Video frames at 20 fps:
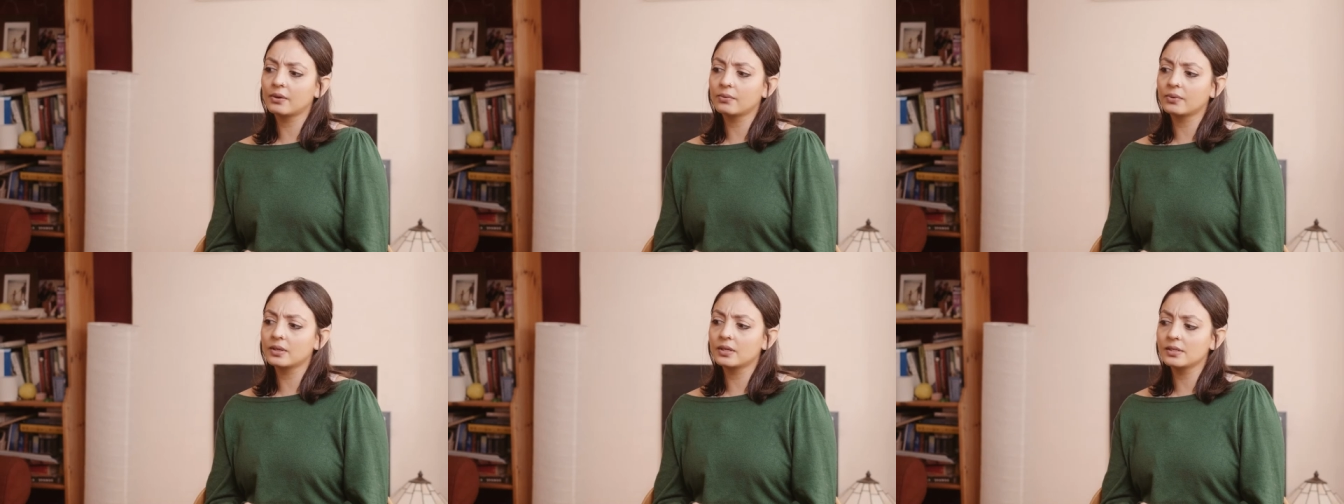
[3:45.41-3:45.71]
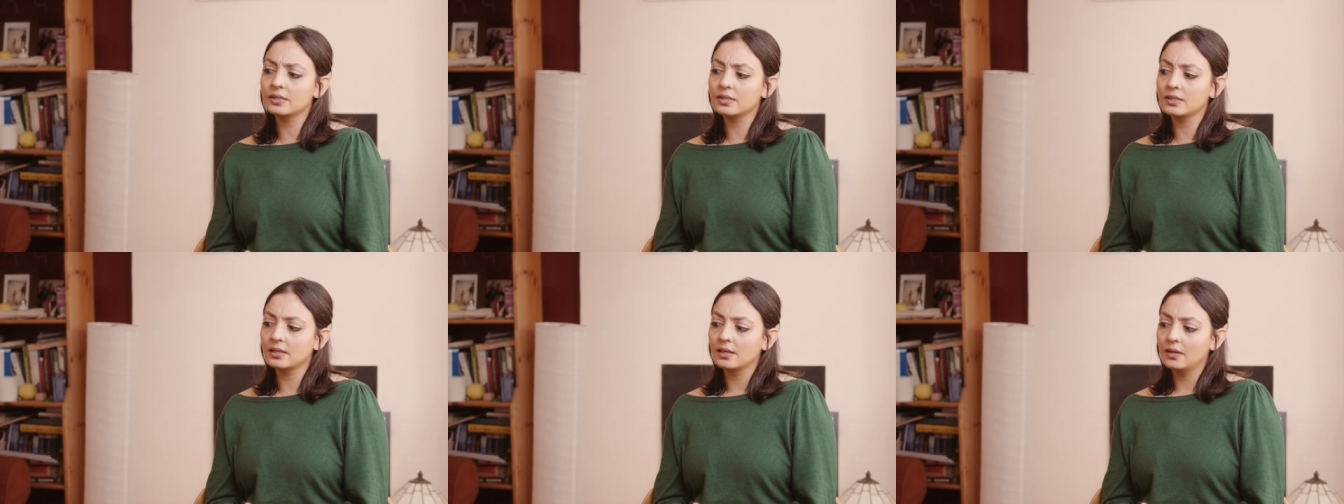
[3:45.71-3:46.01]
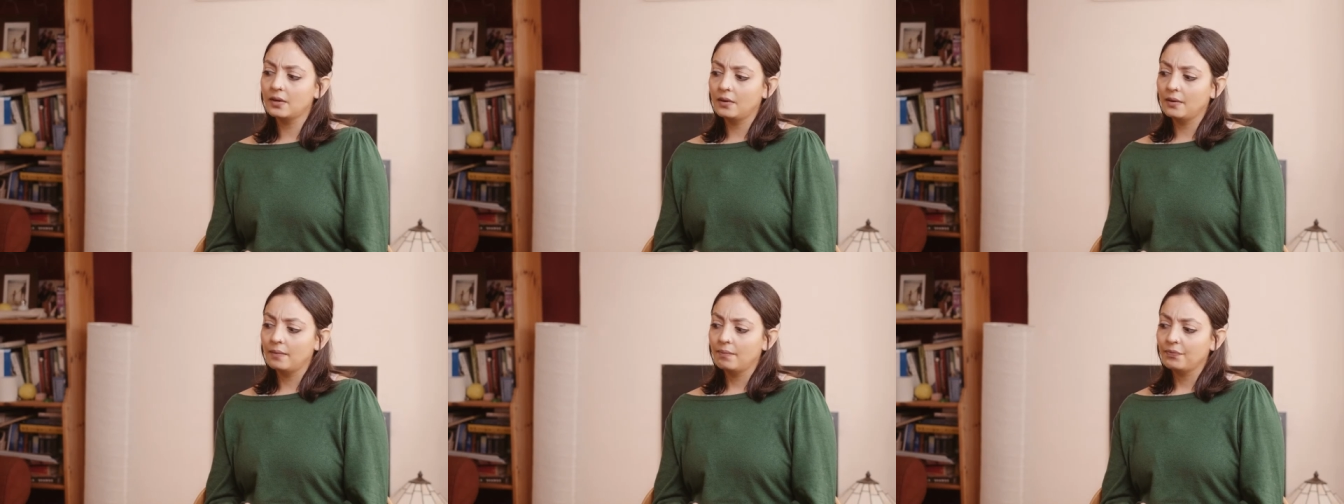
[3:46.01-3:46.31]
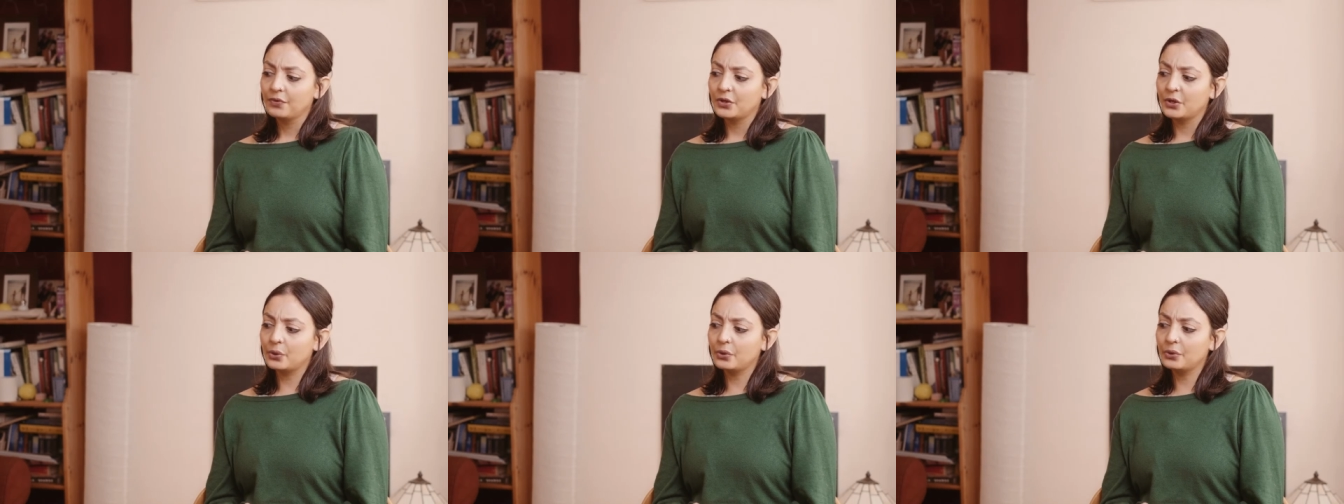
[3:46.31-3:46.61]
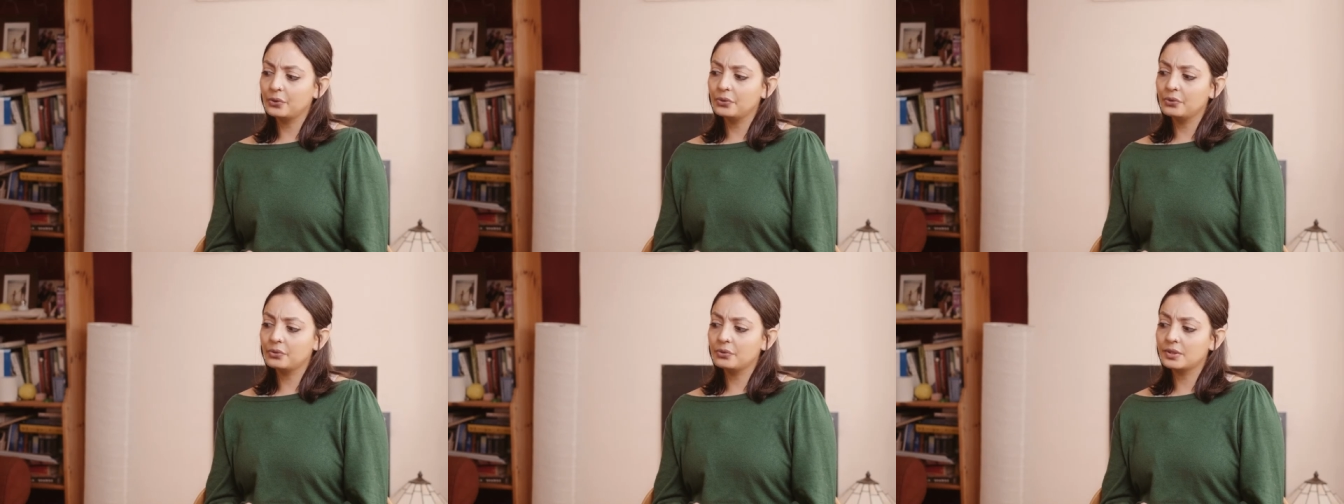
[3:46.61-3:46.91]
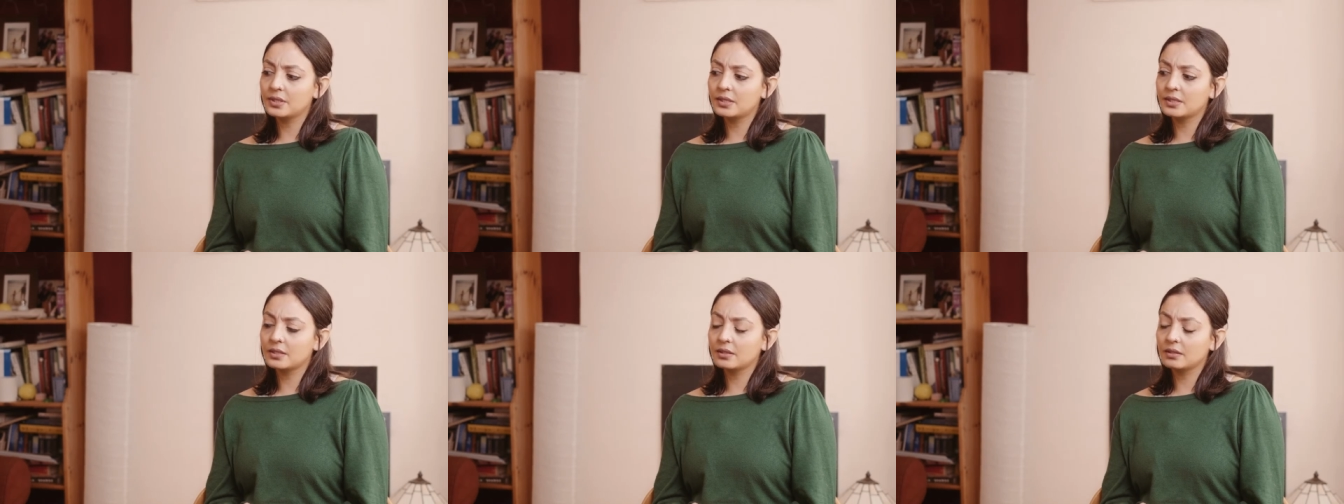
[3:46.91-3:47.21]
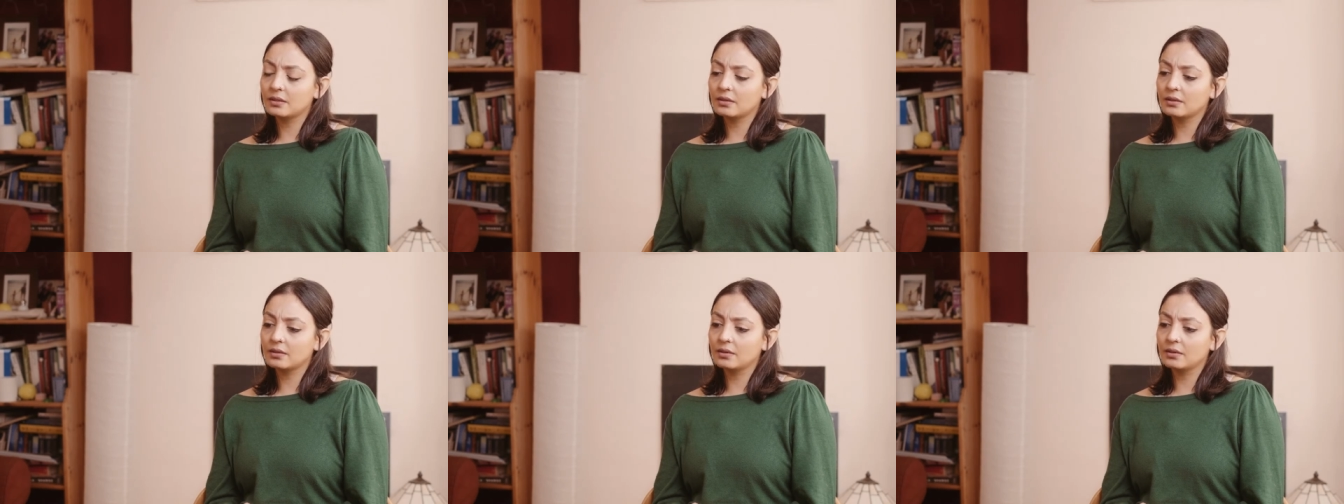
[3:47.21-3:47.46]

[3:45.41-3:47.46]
was used